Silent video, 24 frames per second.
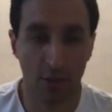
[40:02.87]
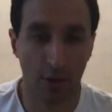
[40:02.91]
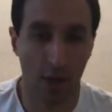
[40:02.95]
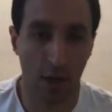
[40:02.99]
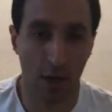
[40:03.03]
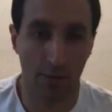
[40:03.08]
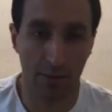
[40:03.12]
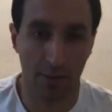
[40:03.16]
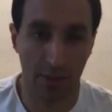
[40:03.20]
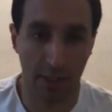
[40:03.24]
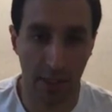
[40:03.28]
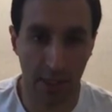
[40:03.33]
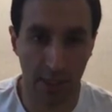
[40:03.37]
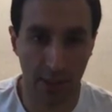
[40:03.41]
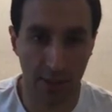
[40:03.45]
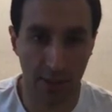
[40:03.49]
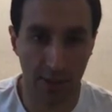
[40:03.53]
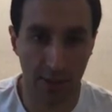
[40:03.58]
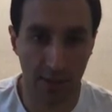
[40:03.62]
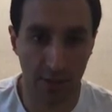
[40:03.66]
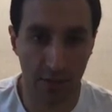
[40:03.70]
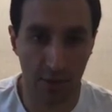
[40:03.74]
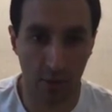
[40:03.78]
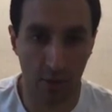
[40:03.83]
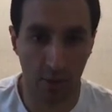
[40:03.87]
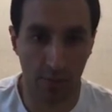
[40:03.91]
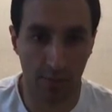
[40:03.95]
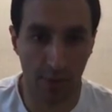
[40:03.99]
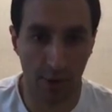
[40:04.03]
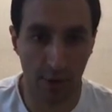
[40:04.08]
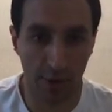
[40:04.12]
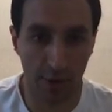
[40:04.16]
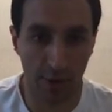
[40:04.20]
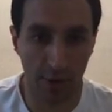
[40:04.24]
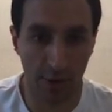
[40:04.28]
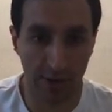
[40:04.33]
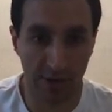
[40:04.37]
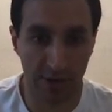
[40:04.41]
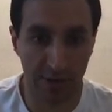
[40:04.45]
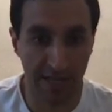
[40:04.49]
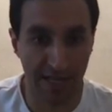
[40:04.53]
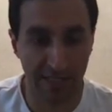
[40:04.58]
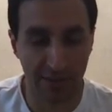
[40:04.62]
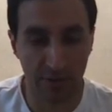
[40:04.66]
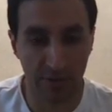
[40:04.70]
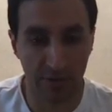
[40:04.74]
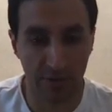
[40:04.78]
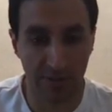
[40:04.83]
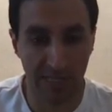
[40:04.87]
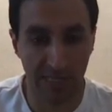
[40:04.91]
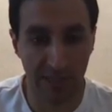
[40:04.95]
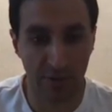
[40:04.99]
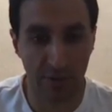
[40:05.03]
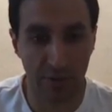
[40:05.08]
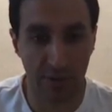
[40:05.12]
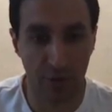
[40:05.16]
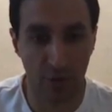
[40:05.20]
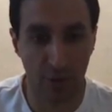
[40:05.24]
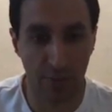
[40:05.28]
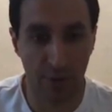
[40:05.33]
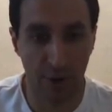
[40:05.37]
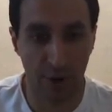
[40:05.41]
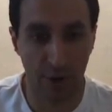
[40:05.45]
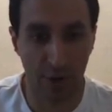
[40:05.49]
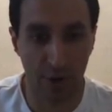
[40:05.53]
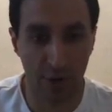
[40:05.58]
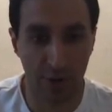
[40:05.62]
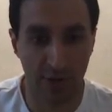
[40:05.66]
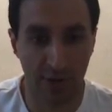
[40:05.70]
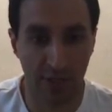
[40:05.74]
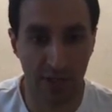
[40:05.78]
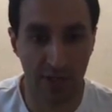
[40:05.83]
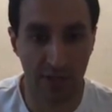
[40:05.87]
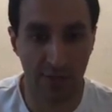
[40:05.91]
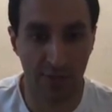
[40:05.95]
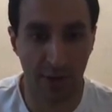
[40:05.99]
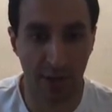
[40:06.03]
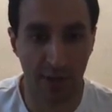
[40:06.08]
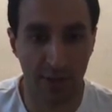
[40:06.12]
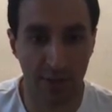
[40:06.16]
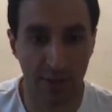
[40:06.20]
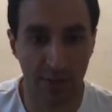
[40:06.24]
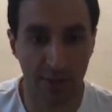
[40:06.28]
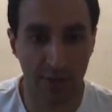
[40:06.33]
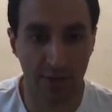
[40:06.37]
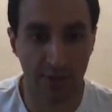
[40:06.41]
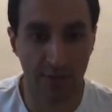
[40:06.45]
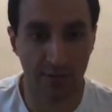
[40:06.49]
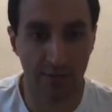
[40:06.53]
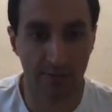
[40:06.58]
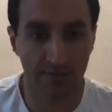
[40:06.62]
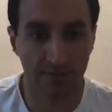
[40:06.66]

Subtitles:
obligation to our partners, and that's why they're partners, not sponsors.